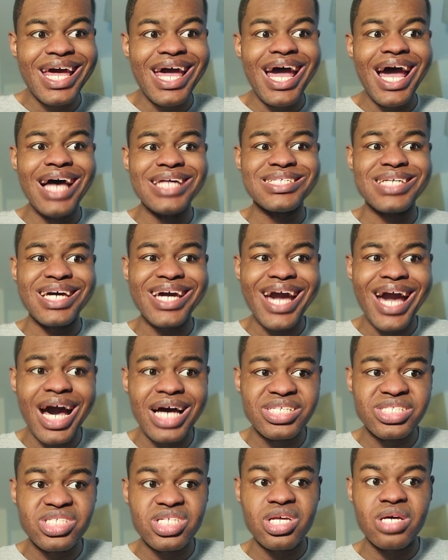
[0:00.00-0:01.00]
has a
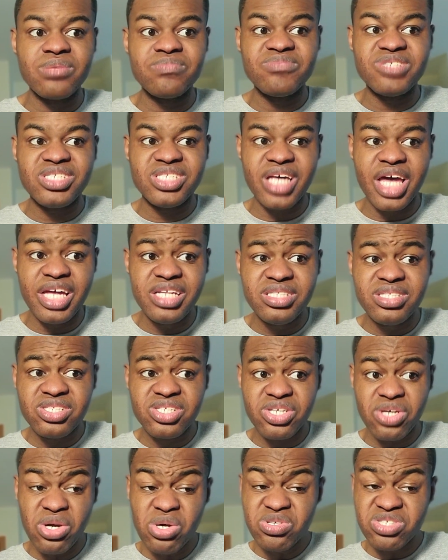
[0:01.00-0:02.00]
custom Zen
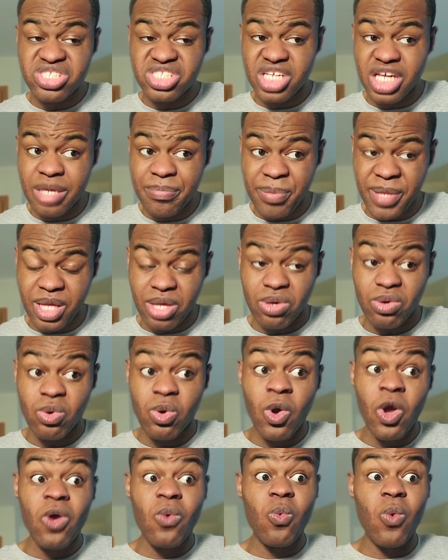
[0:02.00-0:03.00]
2 CPU,
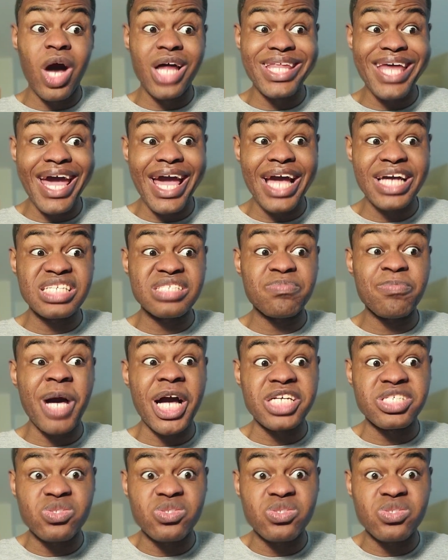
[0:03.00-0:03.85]
while the Xbox